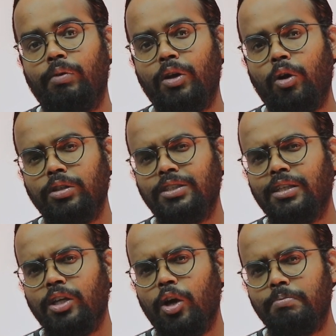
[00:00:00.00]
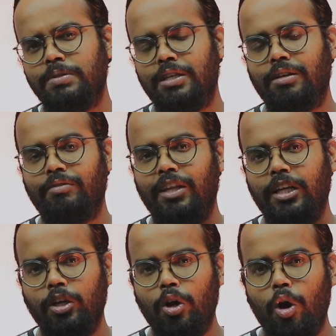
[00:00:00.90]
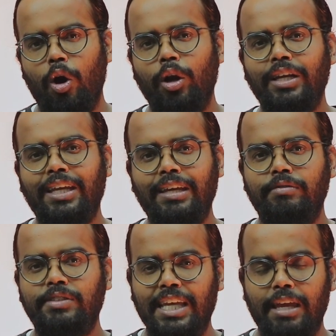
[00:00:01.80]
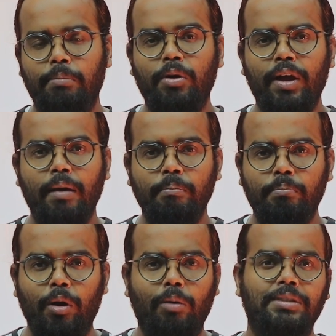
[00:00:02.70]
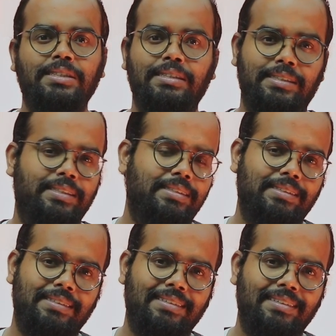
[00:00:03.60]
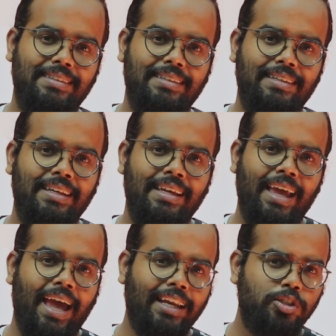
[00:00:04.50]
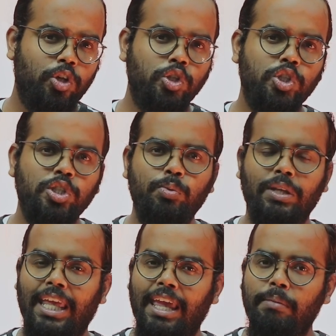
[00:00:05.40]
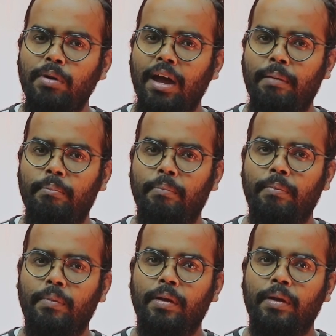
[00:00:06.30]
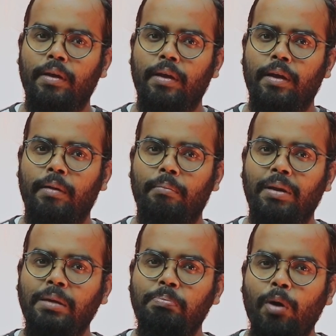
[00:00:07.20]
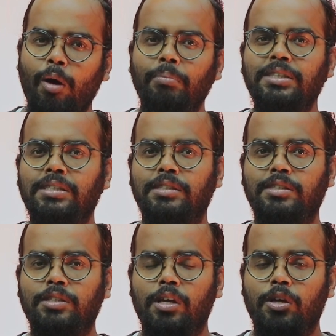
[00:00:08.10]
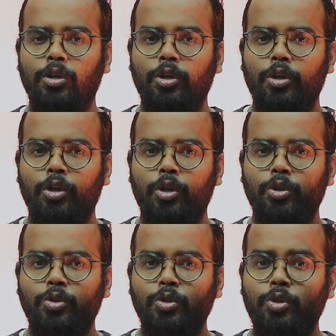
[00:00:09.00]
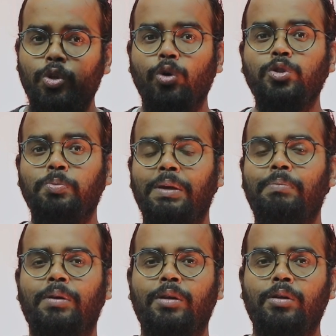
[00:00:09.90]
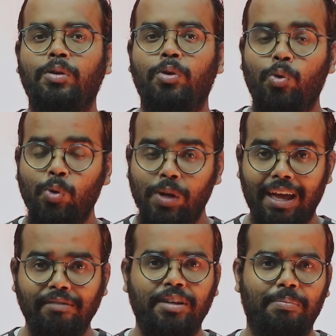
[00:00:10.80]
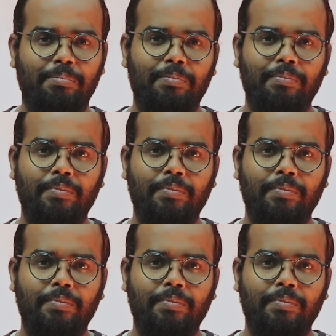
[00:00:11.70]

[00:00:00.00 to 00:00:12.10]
we constantly observe that God gives Abraham promises. And it's not just with Abraham, but He promises to those people who loved Him.